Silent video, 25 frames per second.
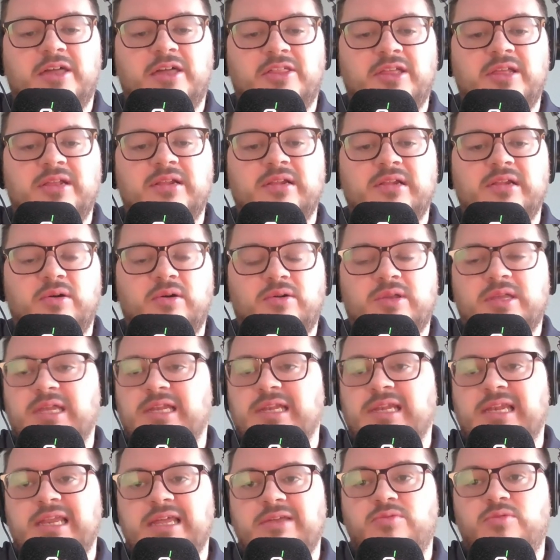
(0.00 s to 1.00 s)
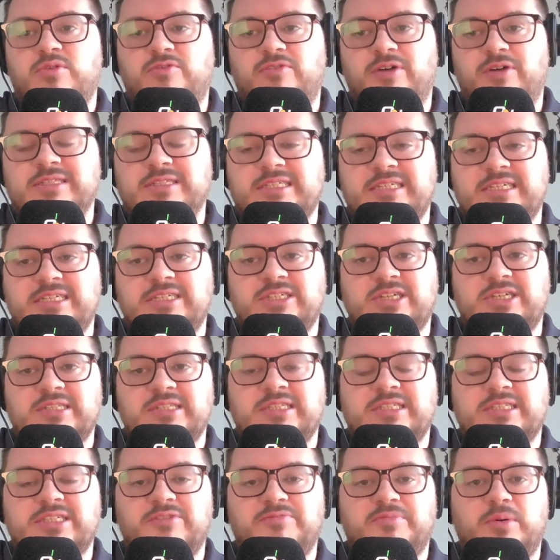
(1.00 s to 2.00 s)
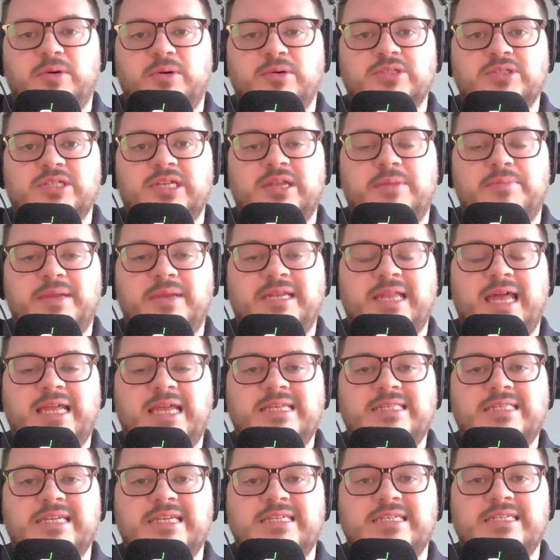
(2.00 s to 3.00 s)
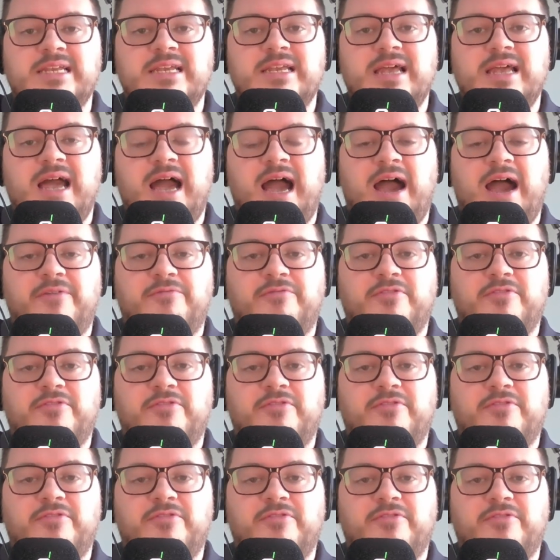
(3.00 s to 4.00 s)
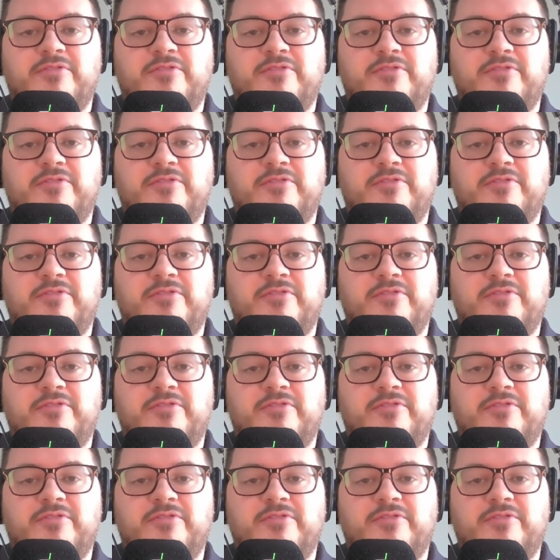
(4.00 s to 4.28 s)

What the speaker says: I think Lok Yin Lee will fancy his chances of posting a mid-80s average.